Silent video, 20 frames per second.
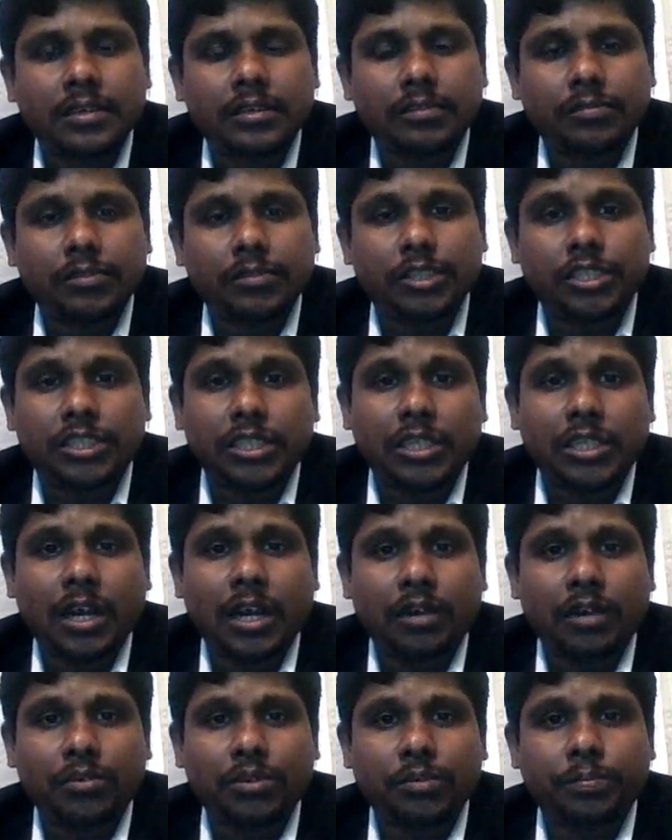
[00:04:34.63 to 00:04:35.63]
which they
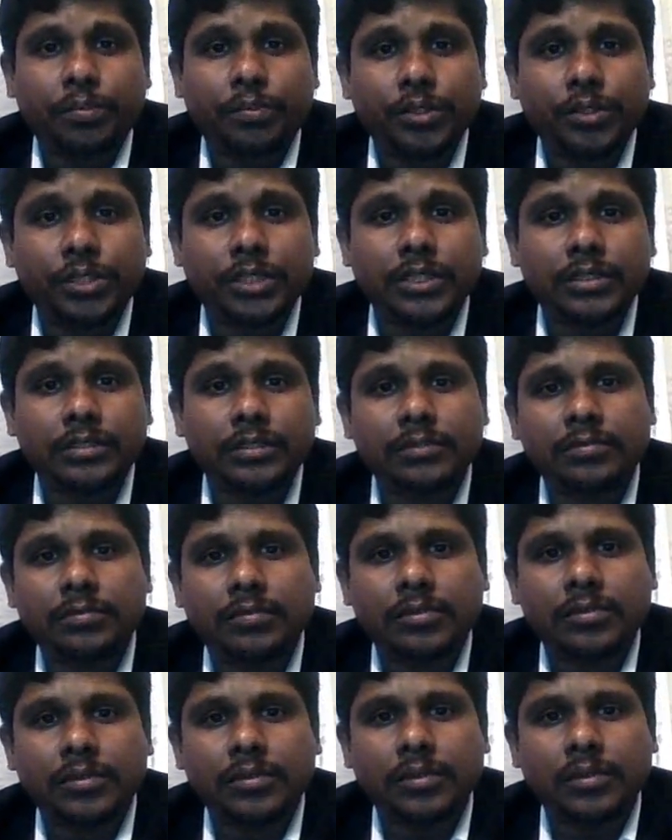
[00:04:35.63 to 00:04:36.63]
have to push in
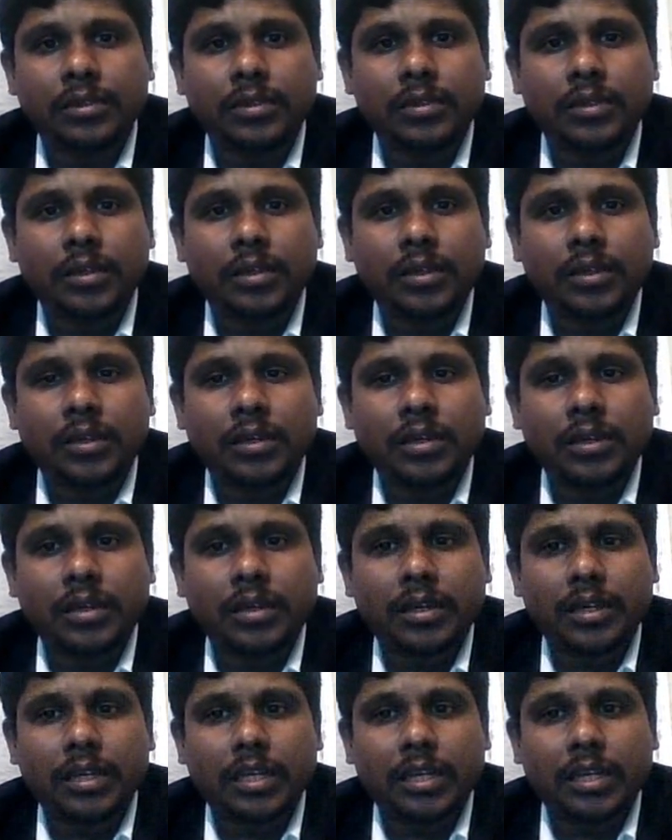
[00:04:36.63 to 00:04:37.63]

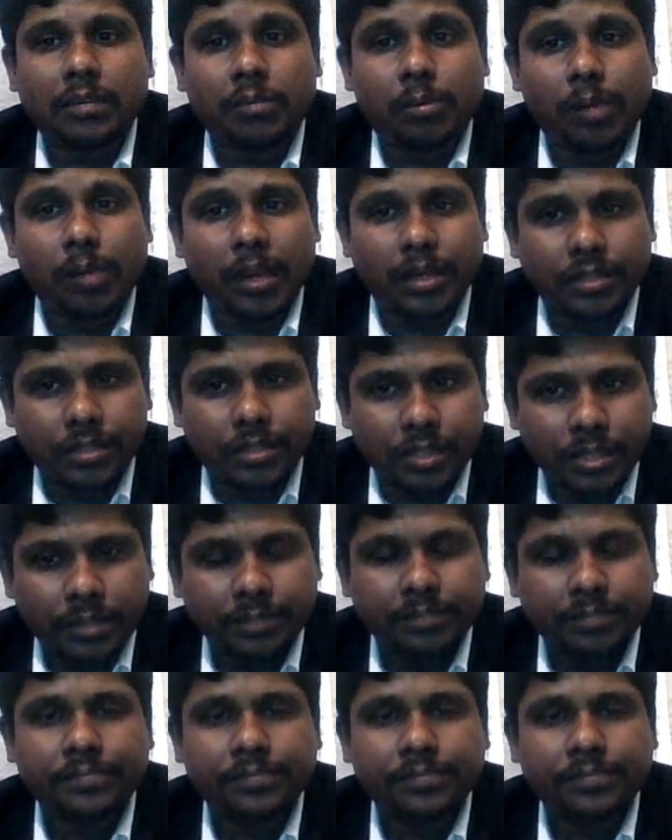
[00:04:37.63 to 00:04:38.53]
a mobility,